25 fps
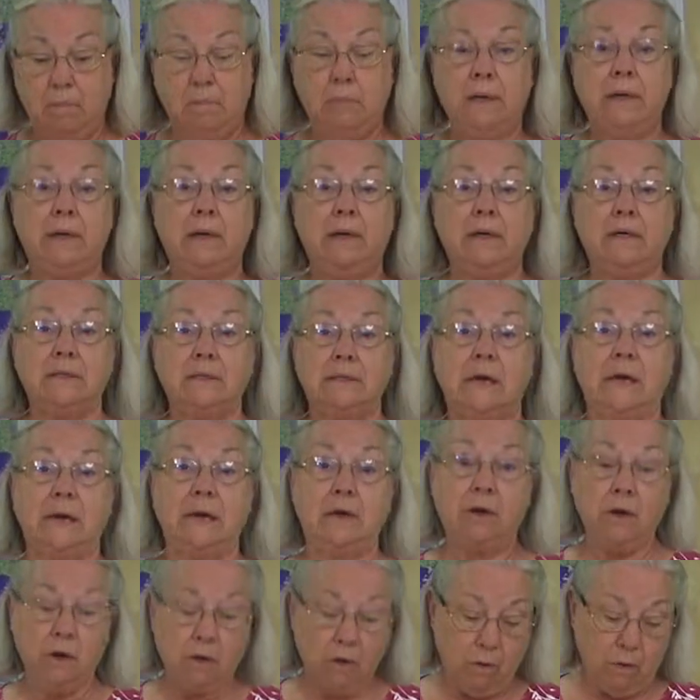because I
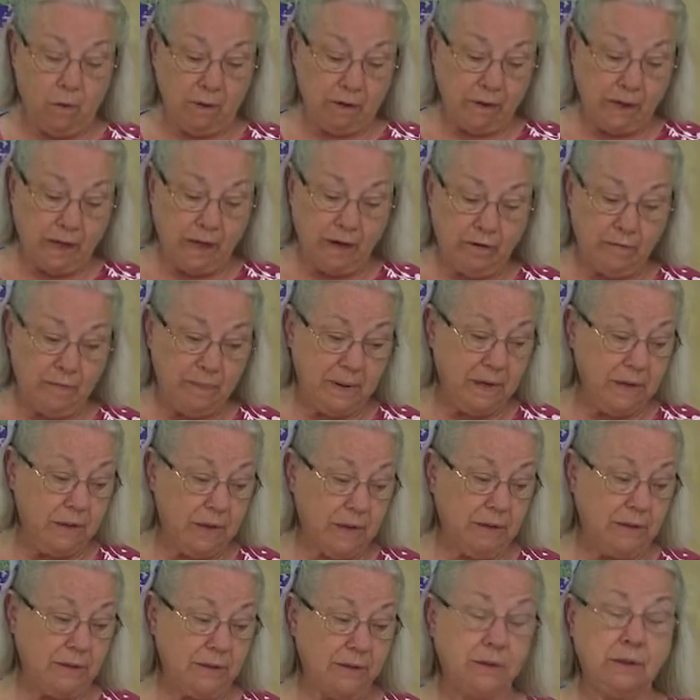know a lot of
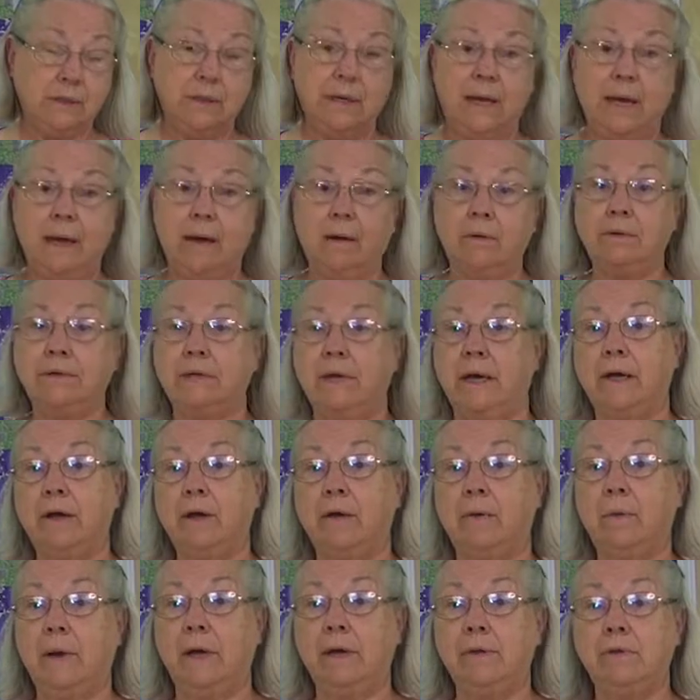parents now
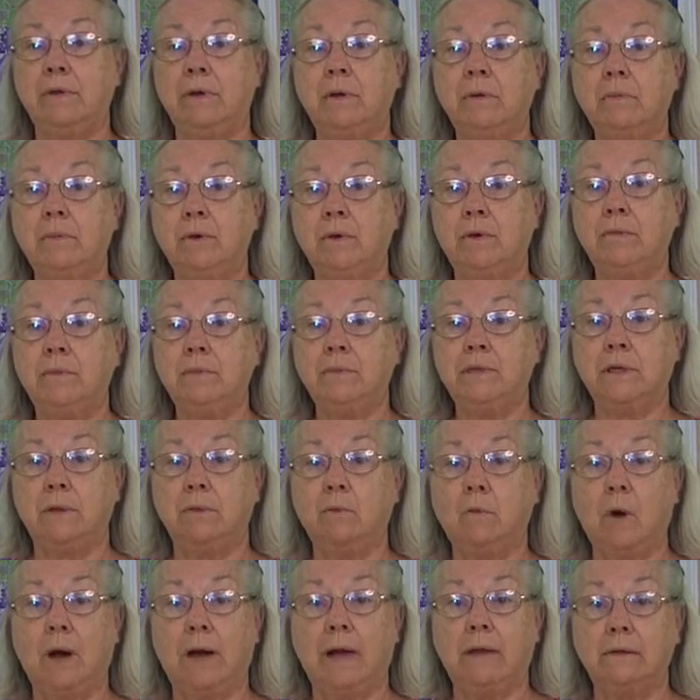decorate their rooms
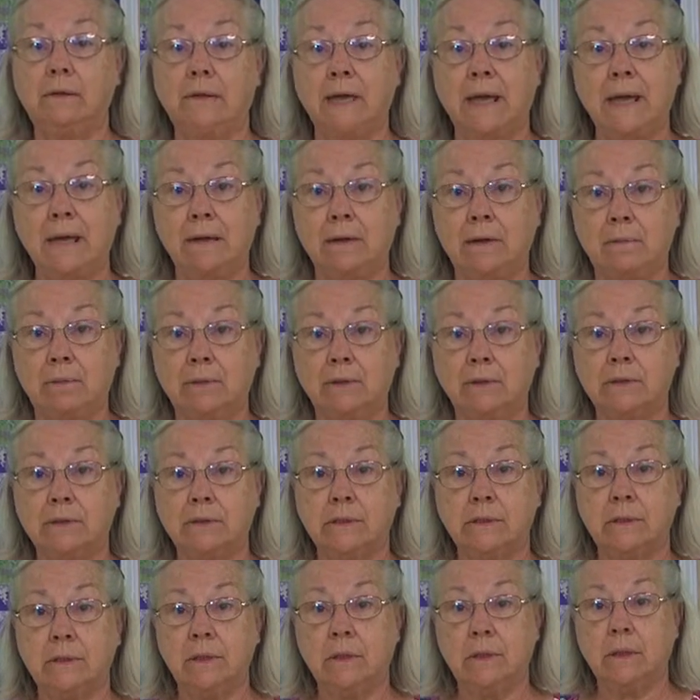in wild
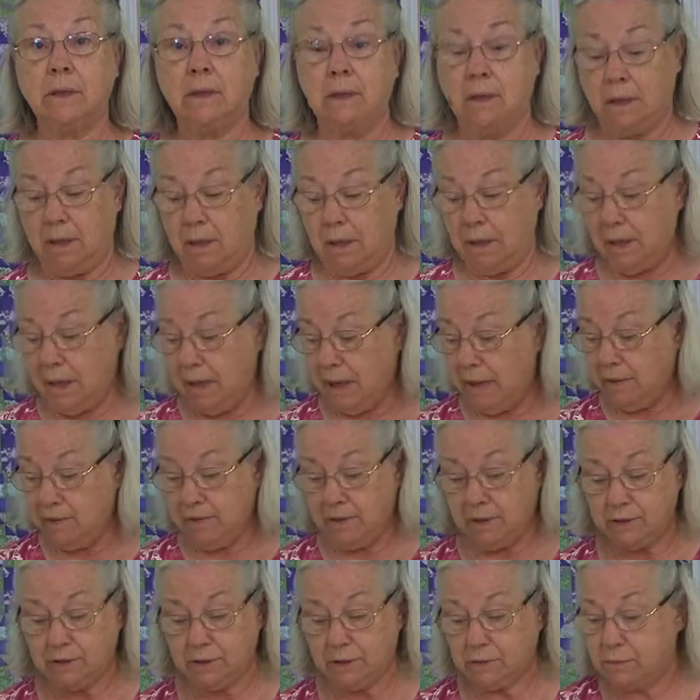animals,
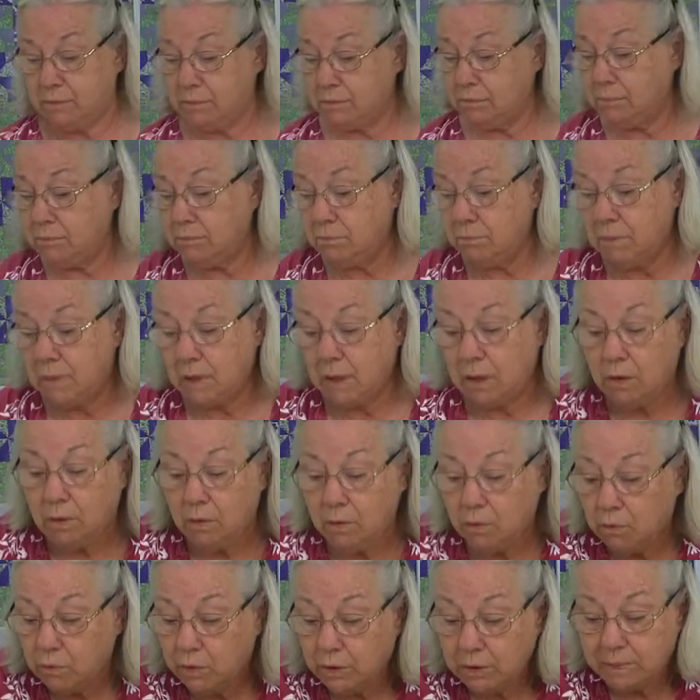and this
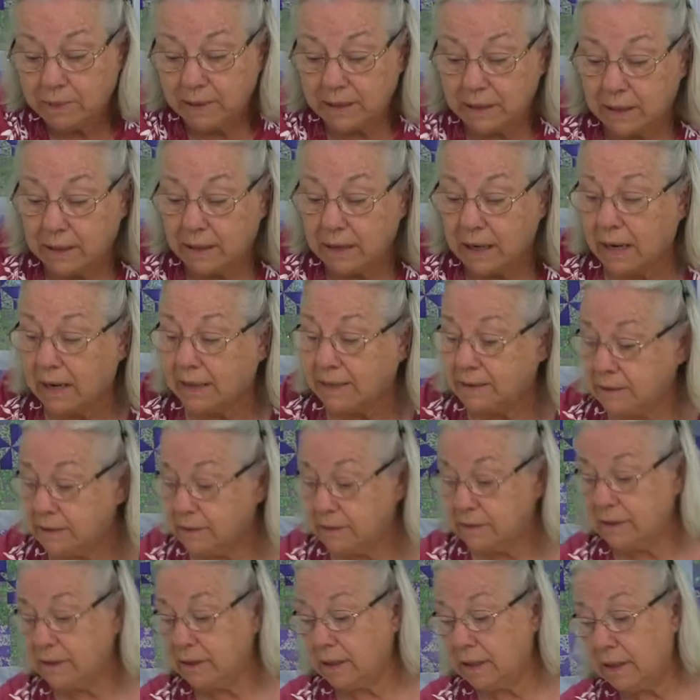would be a
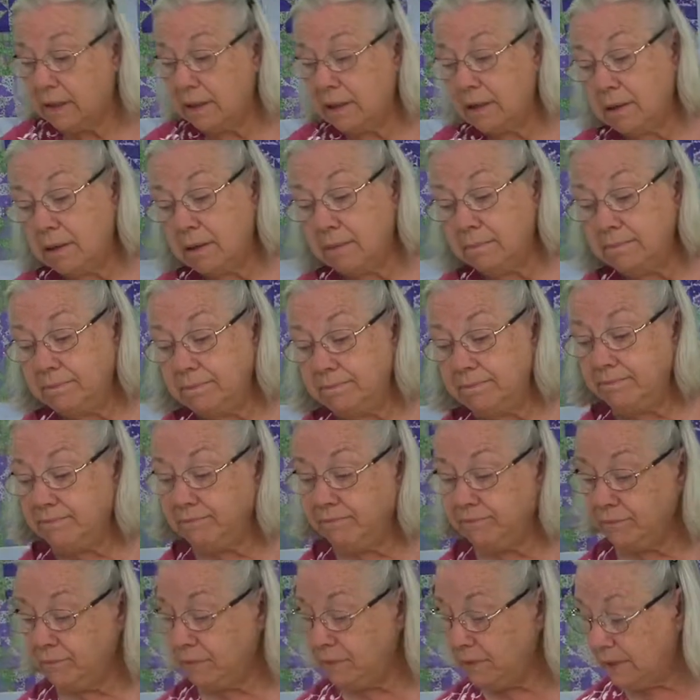nice
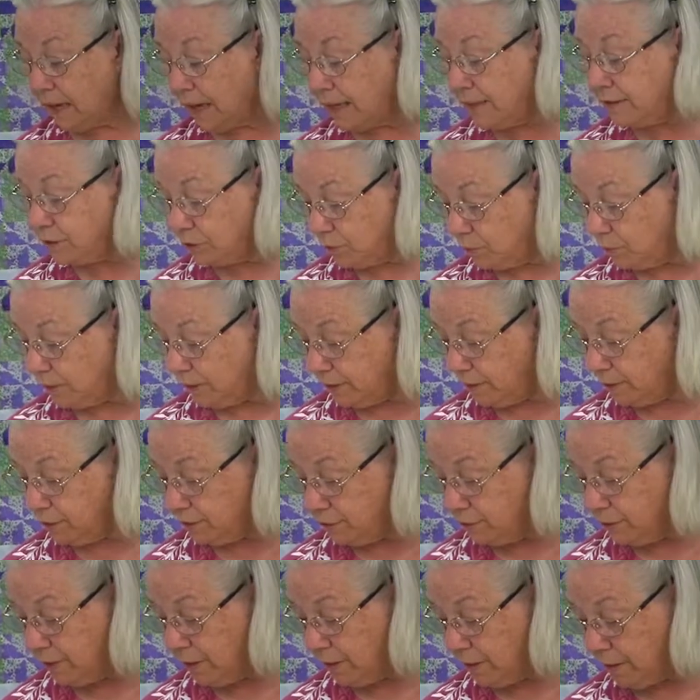one
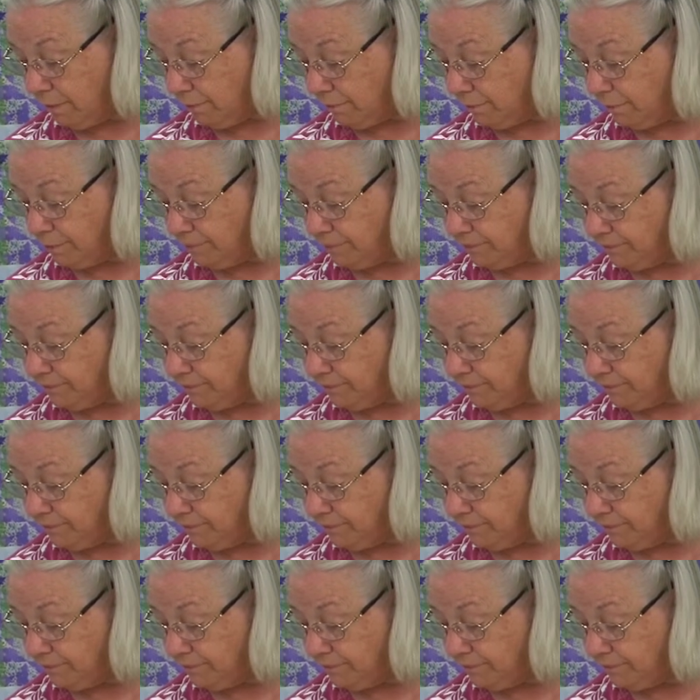to give.